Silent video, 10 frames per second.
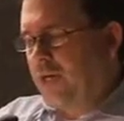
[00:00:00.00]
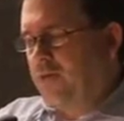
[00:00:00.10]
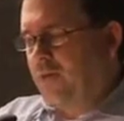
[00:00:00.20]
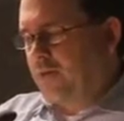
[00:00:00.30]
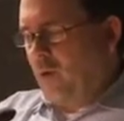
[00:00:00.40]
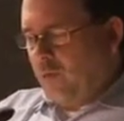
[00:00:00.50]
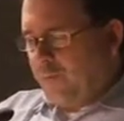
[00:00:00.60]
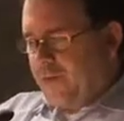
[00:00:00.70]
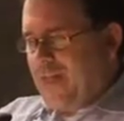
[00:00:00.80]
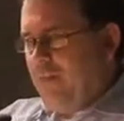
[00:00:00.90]
this whole
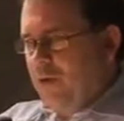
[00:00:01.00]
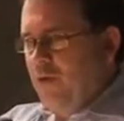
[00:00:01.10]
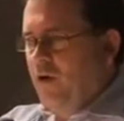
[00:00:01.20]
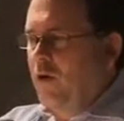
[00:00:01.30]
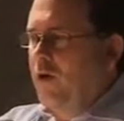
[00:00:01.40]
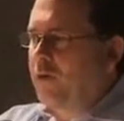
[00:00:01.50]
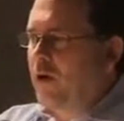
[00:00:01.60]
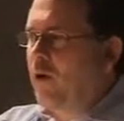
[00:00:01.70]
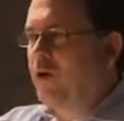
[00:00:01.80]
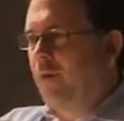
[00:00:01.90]
team in New York, the
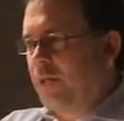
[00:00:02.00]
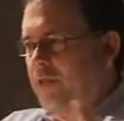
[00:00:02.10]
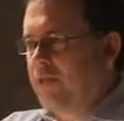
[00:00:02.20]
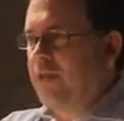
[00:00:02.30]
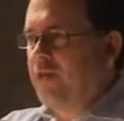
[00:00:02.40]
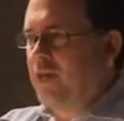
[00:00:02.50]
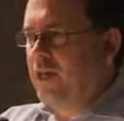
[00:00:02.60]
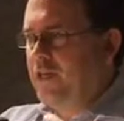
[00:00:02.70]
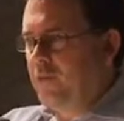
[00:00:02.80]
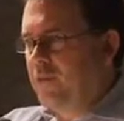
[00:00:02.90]
whole company's got to
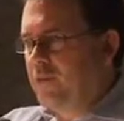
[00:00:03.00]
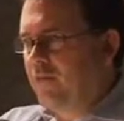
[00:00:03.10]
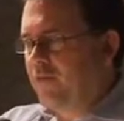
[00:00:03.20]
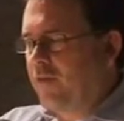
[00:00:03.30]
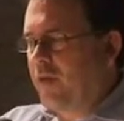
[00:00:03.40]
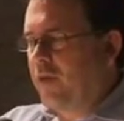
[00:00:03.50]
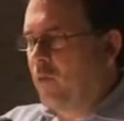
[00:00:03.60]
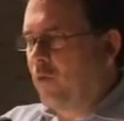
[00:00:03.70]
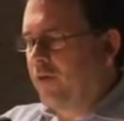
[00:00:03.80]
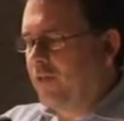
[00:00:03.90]
change. We just have to think
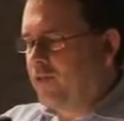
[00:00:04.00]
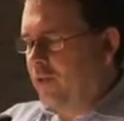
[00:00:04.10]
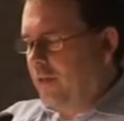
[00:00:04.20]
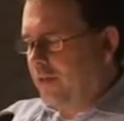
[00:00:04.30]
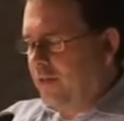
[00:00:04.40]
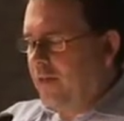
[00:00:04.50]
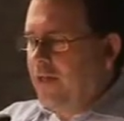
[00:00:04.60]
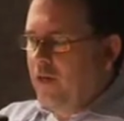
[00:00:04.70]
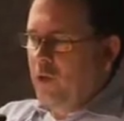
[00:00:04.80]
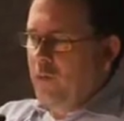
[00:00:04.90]
more digitally. And
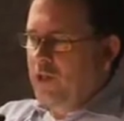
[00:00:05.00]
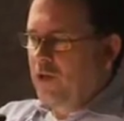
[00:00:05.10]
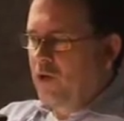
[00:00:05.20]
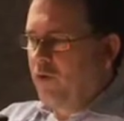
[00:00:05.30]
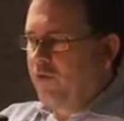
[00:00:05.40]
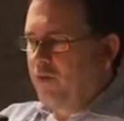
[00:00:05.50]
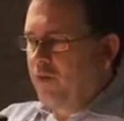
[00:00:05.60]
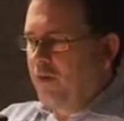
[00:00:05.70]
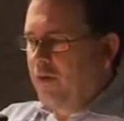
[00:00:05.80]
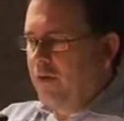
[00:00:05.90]
when we took
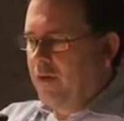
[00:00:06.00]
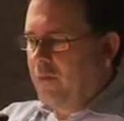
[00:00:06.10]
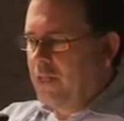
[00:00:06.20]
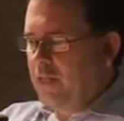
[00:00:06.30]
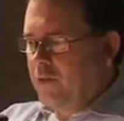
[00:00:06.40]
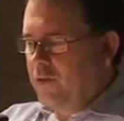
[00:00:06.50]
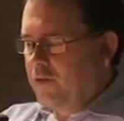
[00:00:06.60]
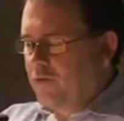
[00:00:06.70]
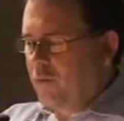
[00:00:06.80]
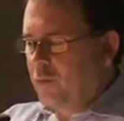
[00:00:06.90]
over Media News
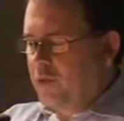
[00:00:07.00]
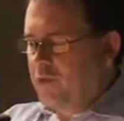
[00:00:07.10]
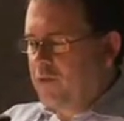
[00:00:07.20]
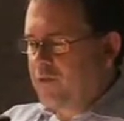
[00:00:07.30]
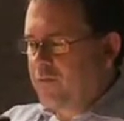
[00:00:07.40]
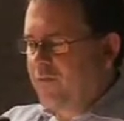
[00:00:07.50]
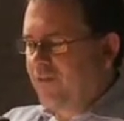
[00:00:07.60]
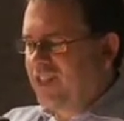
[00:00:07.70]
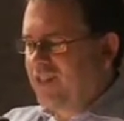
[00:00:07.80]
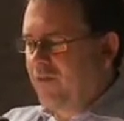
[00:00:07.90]
Group, which is
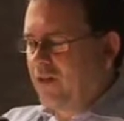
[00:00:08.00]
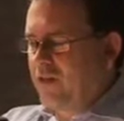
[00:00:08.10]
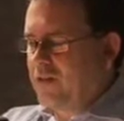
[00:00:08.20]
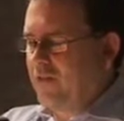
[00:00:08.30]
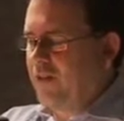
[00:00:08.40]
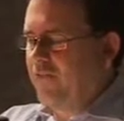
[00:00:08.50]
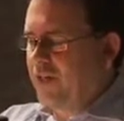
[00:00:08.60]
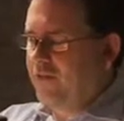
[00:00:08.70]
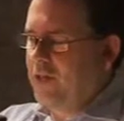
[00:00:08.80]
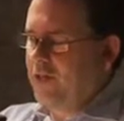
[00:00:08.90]
57 of the
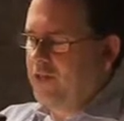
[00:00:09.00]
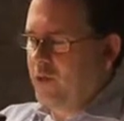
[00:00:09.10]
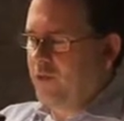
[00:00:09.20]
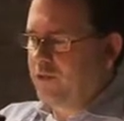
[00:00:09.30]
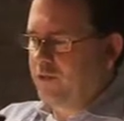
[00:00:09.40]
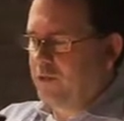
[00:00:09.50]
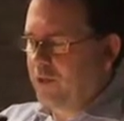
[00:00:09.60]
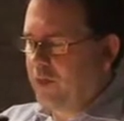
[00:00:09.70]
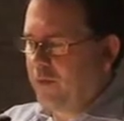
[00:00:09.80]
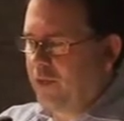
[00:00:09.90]
75 dailies, we also run a
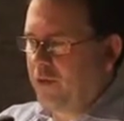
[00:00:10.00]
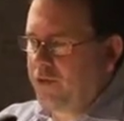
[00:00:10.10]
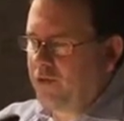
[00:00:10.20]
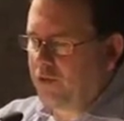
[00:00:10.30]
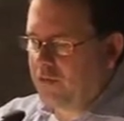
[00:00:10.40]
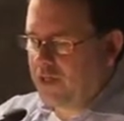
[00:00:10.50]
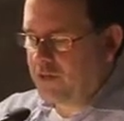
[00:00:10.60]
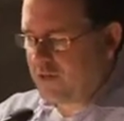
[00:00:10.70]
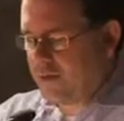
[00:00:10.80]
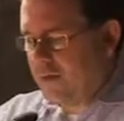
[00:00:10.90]
company called Journal
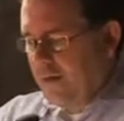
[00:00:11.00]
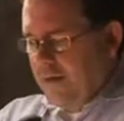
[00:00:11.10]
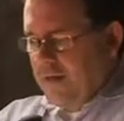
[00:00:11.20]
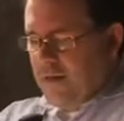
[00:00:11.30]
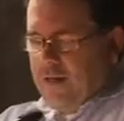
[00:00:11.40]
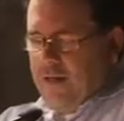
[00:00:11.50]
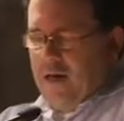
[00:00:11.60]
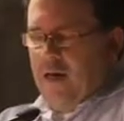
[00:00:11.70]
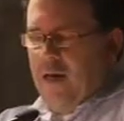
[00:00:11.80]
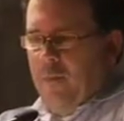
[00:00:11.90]
Register.
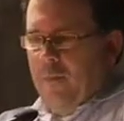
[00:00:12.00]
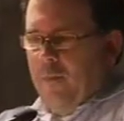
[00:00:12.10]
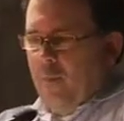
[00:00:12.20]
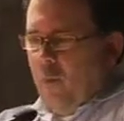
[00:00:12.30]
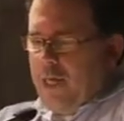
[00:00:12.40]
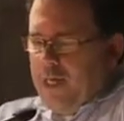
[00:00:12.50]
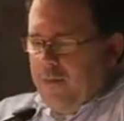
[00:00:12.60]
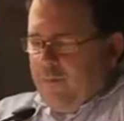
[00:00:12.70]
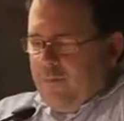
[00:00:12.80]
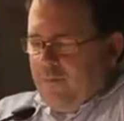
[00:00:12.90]
We